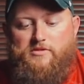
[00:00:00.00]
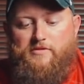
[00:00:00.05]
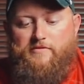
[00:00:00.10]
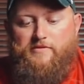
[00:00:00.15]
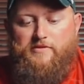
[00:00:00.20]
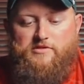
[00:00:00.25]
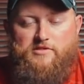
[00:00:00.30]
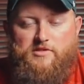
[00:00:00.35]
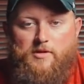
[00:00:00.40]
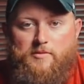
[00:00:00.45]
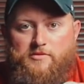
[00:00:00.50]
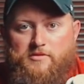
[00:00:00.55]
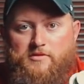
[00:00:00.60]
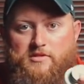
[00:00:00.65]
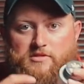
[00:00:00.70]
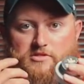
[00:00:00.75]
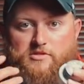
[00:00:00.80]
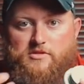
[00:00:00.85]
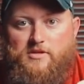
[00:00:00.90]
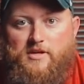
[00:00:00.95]
If it's something
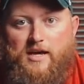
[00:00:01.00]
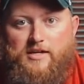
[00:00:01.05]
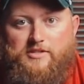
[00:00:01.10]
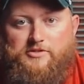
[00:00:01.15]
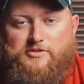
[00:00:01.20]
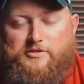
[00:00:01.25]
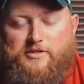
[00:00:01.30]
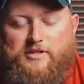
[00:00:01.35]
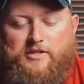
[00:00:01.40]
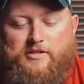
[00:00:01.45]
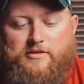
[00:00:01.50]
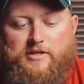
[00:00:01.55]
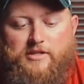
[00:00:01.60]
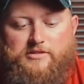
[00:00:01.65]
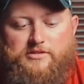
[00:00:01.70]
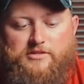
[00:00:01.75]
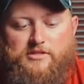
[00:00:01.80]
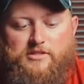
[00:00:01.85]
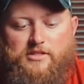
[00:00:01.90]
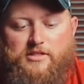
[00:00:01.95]
that you guys are
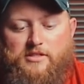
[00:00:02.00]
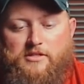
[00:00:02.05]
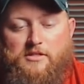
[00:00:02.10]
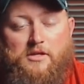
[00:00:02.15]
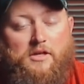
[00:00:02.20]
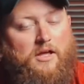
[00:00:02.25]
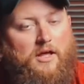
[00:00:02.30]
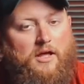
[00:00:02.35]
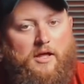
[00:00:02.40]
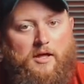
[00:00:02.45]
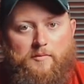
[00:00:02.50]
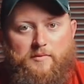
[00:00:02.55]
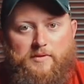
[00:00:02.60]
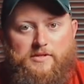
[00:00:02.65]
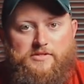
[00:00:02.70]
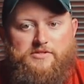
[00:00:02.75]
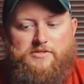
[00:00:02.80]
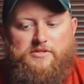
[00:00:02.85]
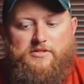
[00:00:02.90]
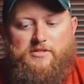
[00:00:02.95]
interested in,
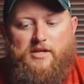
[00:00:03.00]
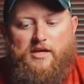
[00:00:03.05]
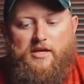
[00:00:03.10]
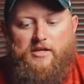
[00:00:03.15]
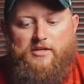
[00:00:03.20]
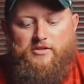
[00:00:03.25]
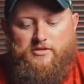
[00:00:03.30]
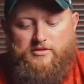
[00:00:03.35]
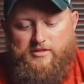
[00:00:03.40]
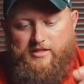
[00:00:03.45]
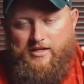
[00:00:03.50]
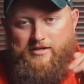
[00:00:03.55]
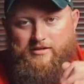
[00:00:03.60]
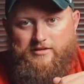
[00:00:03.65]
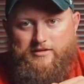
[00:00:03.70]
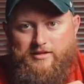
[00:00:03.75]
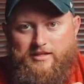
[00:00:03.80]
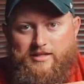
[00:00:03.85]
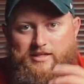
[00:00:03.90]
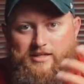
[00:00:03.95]
be sure you head on down to
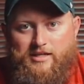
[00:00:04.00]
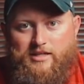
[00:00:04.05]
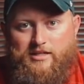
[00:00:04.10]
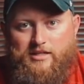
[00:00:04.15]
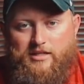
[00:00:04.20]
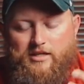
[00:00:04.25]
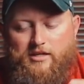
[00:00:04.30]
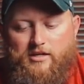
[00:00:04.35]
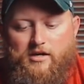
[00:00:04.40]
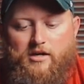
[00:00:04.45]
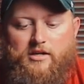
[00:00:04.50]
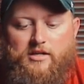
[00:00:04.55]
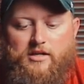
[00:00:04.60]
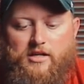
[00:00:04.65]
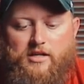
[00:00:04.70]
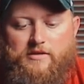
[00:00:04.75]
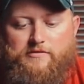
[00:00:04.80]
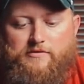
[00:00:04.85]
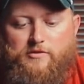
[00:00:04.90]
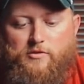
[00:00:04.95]
the link, click on it,
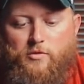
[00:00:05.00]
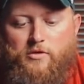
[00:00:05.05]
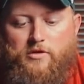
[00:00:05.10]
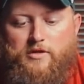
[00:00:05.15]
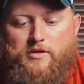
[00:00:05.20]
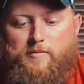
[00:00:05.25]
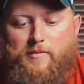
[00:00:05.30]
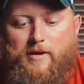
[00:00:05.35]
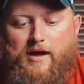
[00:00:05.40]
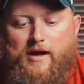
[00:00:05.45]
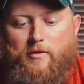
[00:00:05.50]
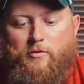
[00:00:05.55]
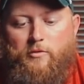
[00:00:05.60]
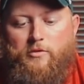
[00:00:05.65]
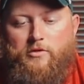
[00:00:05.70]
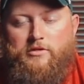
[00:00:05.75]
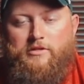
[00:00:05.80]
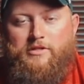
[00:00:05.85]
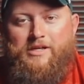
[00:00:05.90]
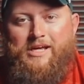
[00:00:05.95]
and if you wanted to buy
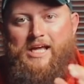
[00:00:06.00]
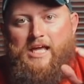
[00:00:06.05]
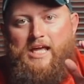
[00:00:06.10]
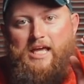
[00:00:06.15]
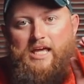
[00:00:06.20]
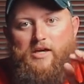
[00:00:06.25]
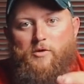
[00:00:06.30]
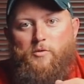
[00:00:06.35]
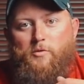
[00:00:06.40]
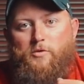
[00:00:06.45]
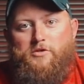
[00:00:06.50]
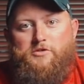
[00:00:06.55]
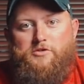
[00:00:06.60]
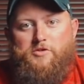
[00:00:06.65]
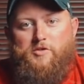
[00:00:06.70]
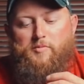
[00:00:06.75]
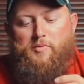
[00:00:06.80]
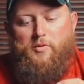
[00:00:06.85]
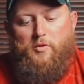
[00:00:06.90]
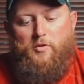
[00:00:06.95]
one, it would
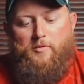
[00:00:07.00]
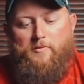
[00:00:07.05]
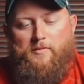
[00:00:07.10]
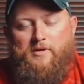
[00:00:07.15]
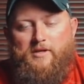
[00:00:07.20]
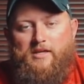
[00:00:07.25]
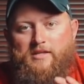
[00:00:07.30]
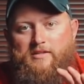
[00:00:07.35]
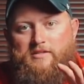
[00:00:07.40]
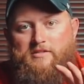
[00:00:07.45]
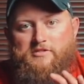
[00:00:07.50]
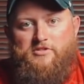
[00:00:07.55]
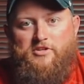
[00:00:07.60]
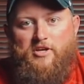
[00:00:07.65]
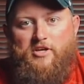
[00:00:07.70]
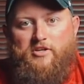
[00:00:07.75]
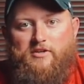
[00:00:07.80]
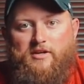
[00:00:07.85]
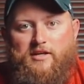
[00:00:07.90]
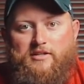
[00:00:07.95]
support me and the
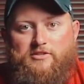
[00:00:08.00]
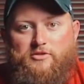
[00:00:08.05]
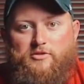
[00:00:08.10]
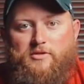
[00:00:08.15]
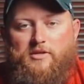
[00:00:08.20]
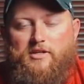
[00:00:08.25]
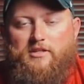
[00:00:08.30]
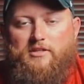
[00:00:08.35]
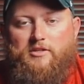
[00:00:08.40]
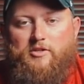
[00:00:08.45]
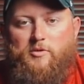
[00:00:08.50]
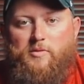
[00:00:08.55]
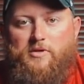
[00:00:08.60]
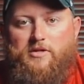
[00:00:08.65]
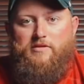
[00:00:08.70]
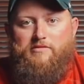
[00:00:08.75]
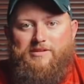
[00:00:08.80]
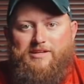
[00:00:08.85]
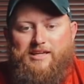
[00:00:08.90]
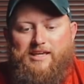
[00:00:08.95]
channel. I do get a little
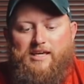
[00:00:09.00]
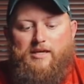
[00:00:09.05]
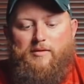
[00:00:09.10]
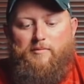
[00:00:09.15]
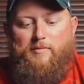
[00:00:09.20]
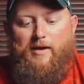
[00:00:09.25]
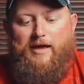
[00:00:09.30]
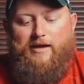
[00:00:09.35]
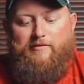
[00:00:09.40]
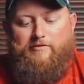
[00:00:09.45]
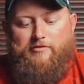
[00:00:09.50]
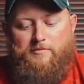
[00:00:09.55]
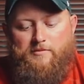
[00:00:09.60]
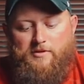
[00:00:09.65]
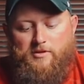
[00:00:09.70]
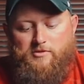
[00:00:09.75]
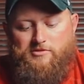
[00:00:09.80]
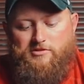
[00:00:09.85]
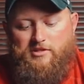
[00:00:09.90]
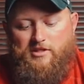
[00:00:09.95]
of a kickback from
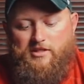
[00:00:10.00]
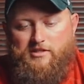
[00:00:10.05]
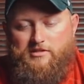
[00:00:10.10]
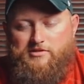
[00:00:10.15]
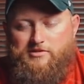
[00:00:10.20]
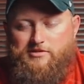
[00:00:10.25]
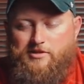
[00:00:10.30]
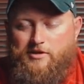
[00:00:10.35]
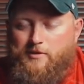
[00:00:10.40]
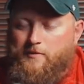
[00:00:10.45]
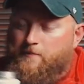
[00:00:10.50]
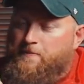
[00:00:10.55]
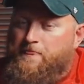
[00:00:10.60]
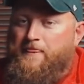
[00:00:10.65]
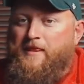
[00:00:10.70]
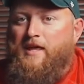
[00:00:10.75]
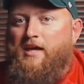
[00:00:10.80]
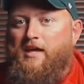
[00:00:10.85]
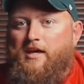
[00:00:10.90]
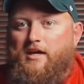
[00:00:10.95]
those links, so
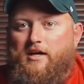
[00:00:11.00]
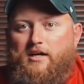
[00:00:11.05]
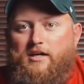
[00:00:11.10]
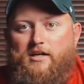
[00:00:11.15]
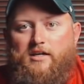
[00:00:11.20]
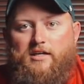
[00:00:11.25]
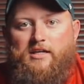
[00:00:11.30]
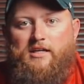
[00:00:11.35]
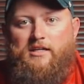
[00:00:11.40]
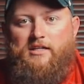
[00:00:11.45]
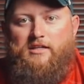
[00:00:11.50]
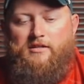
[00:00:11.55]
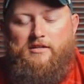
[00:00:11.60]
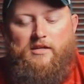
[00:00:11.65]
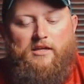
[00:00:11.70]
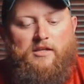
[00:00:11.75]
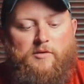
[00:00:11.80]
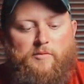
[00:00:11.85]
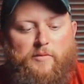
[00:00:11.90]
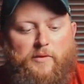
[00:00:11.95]

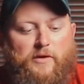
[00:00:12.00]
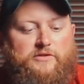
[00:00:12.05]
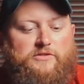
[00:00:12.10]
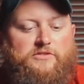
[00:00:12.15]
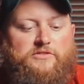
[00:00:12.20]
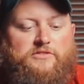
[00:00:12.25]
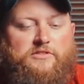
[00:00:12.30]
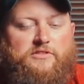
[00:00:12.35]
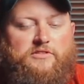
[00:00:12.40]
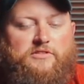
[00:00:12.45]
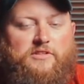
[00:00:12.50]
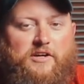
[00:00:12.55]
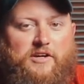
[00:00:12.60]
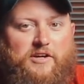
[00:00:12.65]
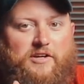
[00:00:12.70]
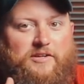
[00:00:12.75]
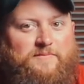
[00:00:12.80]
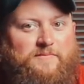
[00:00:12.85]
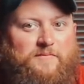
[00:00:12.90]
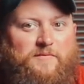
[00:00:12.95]
any purchases
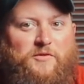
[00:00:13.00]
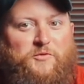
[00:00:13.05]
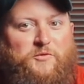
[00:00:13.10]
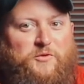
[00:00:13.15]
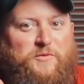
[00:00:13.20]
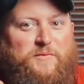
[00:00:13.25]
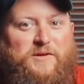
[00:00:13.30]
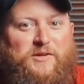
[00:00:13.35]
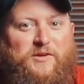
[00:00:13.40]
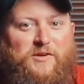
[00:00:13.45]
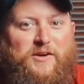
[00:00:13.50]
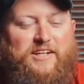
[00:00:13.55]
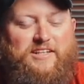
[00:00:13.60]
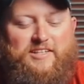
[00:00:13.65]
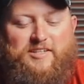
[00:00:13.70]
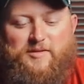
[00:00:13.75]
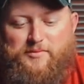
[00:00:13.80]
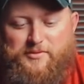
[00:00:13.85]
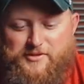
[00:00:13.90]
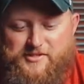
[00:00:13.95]
there would be
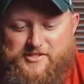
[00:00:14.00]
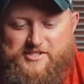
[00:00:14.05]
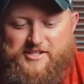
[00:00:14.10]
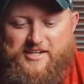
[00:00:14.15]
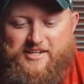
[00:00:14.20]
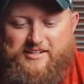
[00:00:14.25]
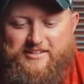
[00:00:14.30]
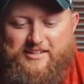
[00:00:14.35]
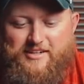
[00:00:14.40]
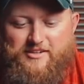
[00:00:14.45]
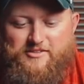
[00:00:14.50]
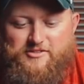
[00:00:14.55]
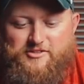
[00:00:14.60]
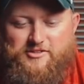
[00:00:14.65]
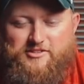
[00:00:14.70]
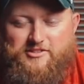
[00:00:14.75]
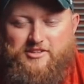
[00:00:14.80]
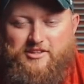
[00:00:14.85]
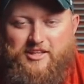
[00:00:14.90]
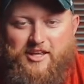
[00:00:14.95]
greatly appreciated. That'll
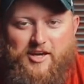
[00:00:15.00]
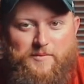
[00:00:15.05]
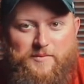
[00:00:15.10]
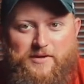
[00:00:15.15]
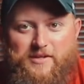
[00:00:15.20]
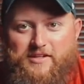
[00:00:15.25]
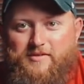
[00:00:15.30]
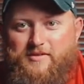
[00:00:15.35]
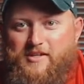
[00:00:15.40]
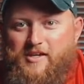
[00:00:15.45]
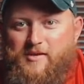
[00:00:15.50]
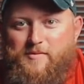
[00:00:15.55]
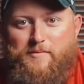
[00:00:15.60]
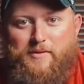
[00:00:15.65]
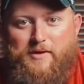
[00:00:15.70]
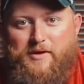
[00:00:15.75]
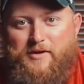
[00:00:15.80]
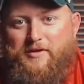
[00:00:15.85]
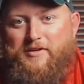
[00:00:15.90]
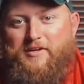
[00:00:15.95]
just allow me to get
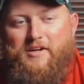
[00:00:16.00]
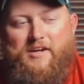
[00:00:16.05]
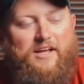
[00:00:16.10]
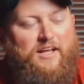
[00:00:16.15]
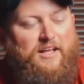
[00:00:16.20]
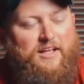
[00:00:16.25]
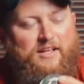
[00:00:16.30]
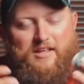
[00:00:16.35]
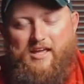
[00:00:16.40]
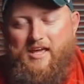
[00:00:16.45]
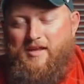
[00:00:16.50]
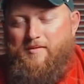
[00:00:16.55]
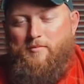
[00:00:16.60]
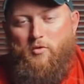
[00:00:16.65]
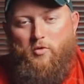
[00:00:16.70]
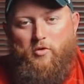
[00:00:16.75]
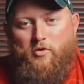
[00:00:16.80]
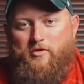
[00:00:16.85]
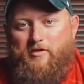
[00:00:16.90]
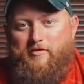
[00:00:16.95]
better and
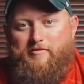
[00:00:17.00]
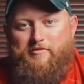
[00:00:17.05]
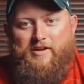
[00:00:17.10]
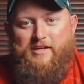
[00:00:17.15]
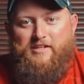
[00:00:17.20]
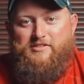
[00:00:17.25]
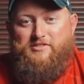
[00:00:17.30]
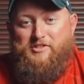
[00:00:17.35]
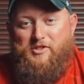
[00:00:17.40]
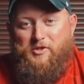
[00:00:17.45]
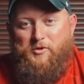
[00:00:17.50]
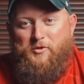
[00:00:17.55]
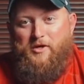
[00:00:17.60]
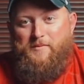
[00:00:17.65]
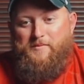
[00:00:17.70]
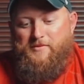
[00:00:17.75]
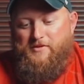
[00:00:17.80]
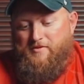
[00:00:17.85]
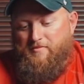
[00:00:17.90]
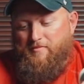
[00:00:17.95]
more advanced
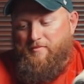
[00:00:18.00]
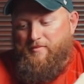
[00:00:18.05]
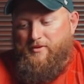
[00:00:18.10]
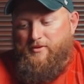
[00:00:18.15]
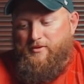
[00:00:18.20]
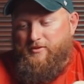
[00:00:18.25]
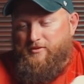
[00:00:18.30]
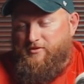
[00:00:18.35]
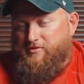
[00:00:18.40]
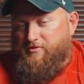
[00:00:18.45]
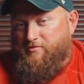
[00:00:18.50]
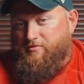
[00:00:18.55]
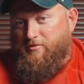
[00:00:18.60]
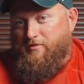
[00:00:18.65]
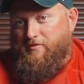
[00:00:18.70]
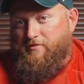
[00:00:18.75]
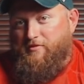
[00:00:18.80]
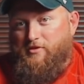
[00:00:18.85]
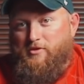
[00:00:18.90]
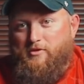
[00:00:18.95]
equipment, boots,
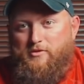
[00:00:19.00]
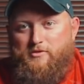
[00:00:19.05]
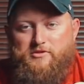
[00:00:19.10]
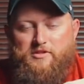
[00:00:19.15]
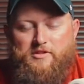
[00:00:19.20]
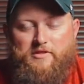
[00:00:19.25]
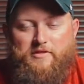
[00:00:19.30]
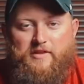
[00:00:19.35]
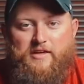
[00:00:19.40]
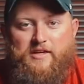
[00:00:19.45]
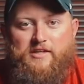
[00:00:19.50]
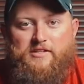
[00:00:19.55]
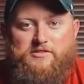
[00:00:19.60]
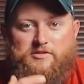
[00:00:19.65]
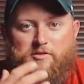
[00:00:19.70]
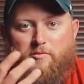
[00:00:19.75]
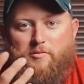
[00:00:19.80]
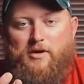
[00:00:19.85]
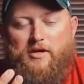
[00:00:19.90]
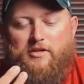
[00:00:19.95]
reviews, and things
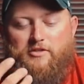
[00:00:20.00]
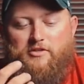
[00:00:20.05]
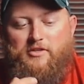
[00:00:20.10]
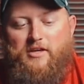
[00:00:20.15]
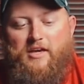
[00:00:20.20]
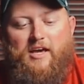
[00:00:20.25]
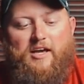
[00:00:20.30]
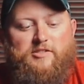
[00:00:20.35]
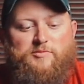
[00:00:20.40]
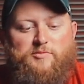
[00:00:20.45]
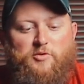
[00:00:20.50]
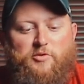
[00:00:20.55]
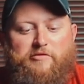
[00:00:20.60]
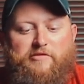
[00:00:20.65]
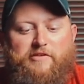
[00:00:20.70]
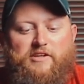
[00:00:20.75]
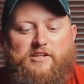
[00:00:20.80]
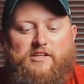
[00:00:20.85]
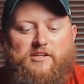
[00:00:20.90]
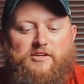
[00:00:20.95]
to bring you guys more
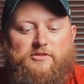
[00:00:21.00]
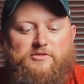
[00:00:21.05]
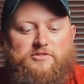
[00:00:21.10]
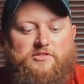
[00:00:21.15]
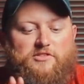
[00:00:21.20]
videos.